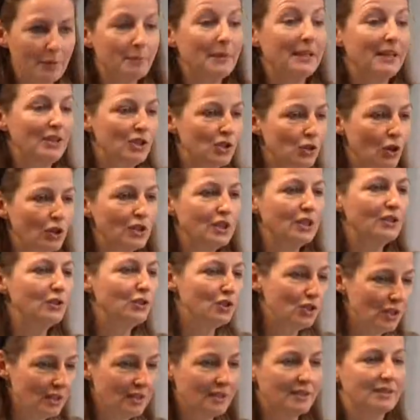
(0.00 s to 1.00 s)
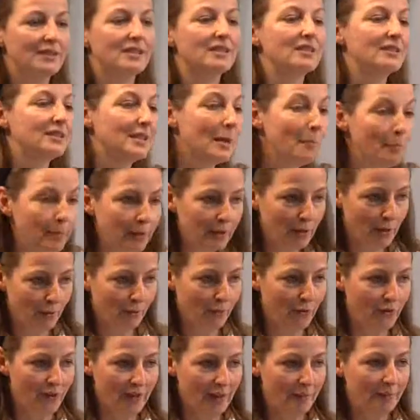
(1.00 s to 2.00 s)
but in Georgia you just stumble
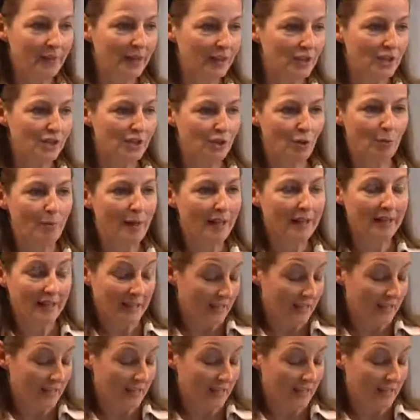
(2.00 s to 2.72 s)
over them, there are so many.